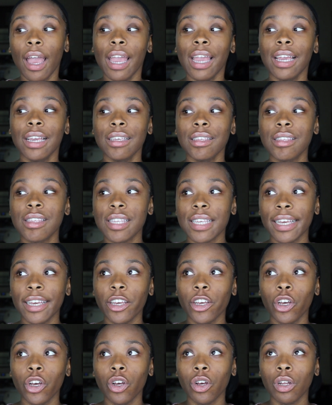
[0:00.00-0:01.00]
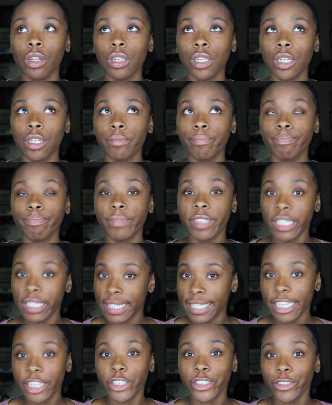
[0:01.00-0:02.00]
until
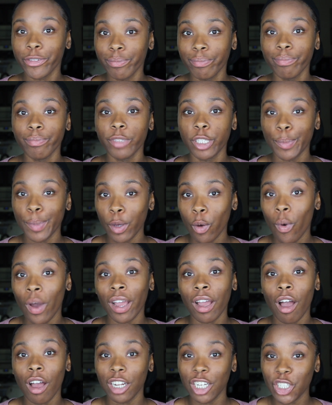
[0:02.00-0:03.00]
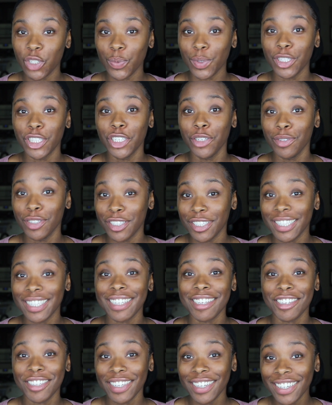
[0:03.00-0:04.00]
this year to be quite honest with you until
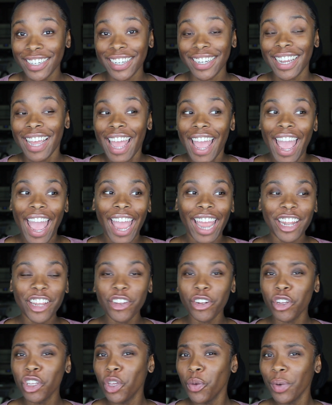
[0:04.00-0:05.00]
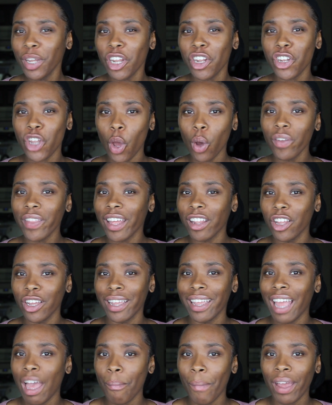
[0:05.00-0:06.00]
this year and you know you wouldn't know that
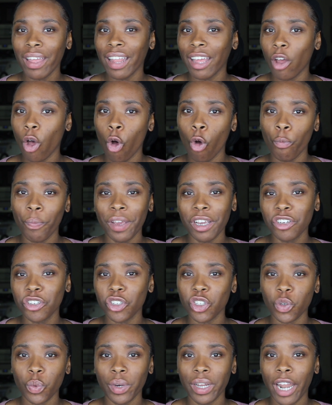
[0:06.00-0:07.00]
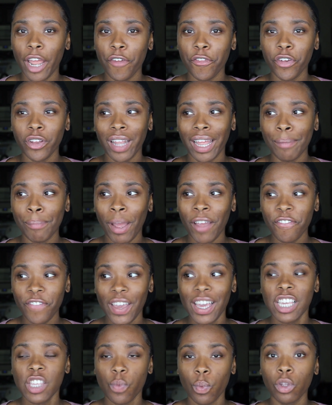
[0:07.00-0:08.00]
looking at my like old pictures or whatever like my
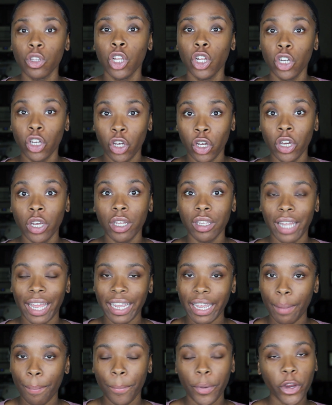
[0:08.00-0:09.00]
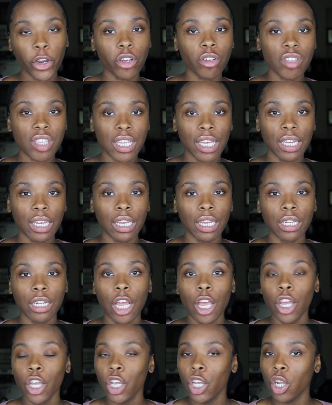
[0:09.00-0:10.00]
face would look good like in person
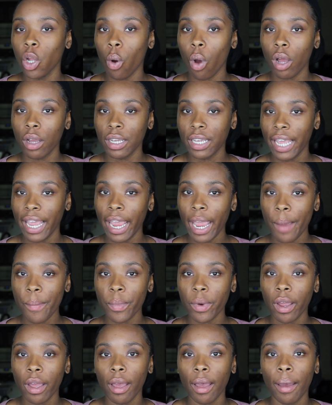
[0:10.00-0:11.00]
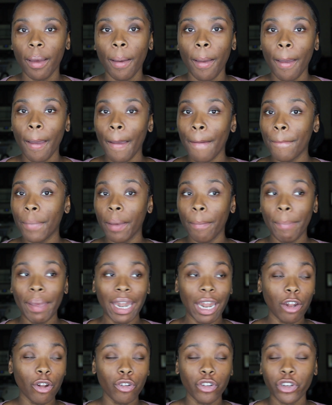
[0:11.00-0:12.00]
you know on camera but
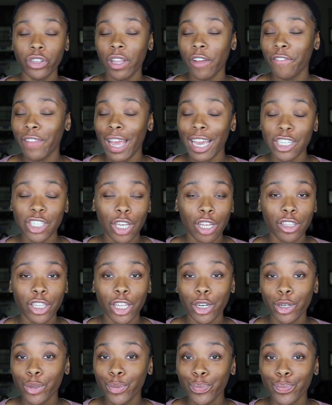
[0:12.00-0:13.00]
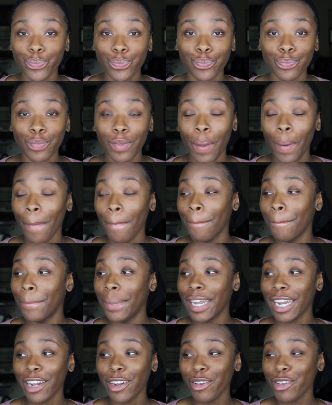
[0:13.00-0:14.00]
bet I don't turn that flash on though
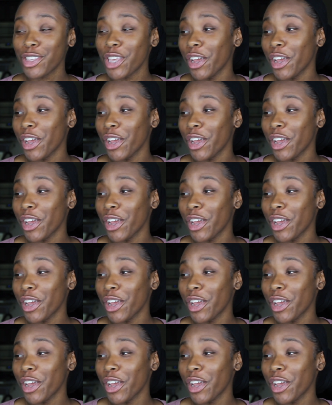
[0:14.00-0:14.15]
bet I don't